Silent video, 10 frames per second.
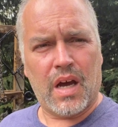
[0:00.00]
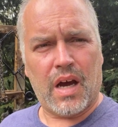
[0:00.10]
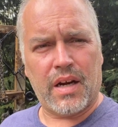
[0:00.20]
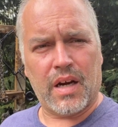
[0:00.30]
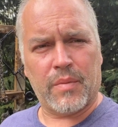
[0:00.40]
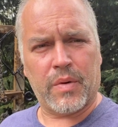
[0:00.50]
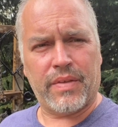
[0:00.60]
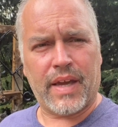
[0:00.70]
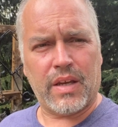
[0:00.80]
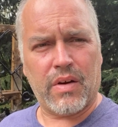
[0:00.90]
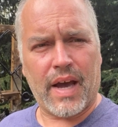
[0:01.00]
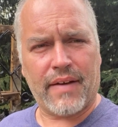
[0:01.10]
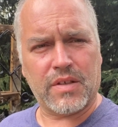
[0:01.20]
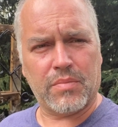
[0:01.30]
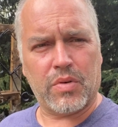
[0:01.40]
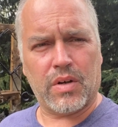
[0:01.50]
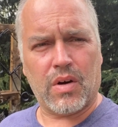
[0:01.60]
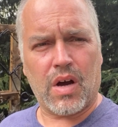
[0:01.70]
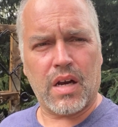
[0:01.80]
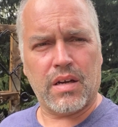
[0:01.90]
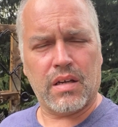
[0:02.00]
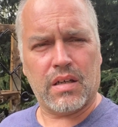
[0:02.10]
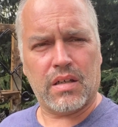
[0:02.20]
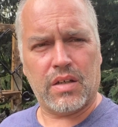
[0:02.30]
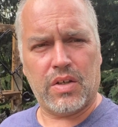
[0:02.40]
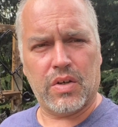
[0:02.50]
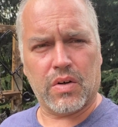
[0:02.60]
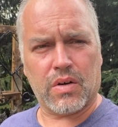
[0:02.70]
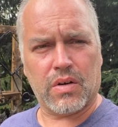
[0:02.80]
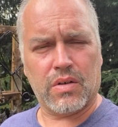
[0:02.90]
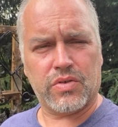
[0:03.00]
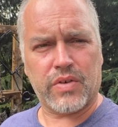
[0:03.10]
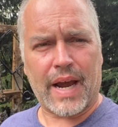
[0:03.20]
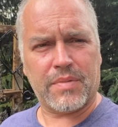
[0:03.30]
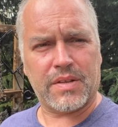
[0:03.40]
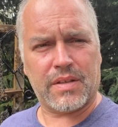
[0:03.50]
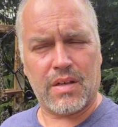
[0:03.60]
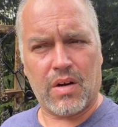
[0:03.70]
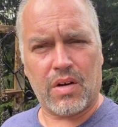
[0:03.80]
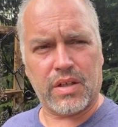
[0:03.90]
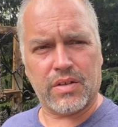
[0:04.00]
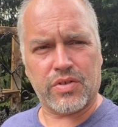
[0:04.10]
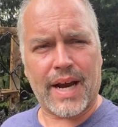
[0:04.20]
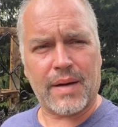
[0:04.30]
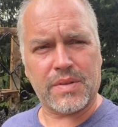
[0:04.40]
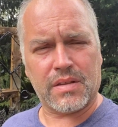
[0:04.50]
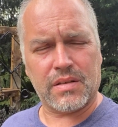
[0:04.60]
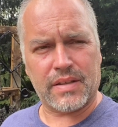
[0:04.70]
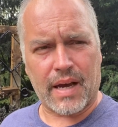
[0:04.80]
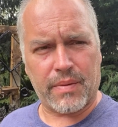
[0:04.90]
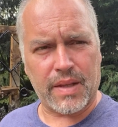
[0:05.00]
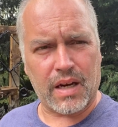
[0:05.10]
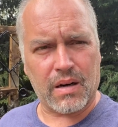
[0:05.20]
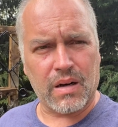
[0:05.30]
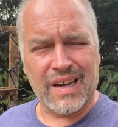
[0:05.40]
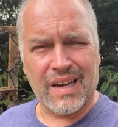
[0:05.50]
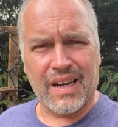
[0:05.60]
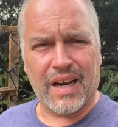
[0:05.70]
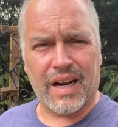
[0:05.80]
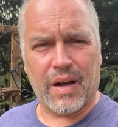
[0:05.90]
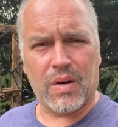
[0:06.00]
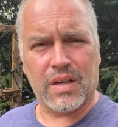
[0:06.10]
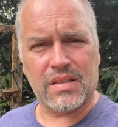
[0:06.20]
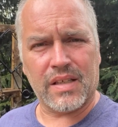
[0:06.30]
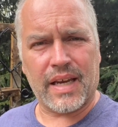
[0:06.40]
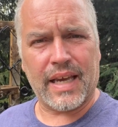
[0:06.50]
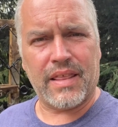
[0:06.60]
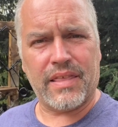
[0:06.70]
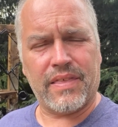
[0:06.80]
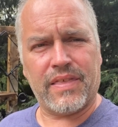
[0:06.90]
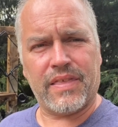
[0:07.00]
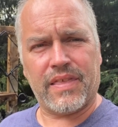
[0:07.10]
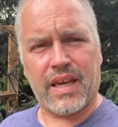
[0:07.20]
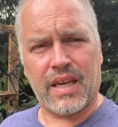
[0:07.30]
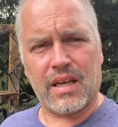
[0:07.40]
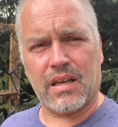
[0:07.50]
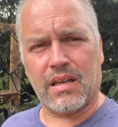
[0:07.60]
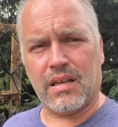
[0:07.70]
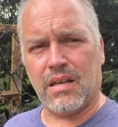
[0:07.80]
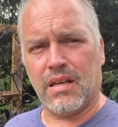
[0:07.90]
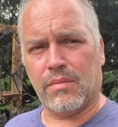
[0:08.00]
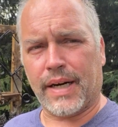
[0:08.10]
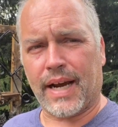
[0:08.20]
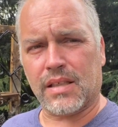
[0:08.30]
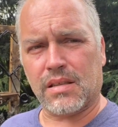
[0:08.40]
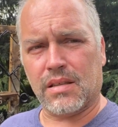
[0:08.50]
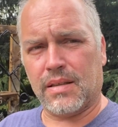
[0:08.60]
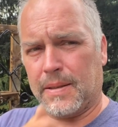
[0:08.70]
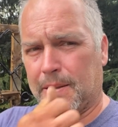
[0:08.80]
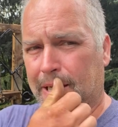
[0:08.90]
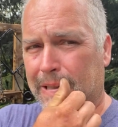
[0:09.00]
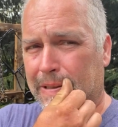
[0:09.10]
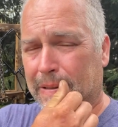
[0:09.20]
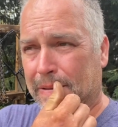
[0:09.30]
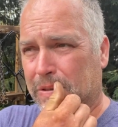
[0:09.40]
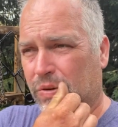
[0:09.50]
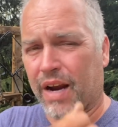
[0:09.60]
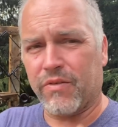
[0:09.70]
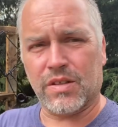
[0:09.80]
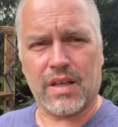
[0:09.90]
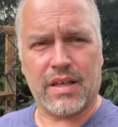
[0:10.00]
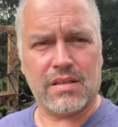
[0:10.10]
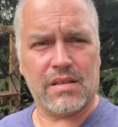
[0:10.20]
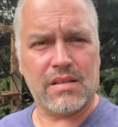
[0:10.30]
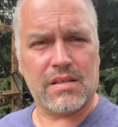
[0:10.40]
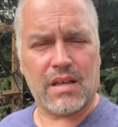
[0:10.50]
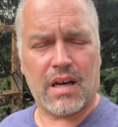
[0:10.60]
a number that you have to put on your traps, all your traps down there. And I want to say, I think Nebraska, you need your driver's license.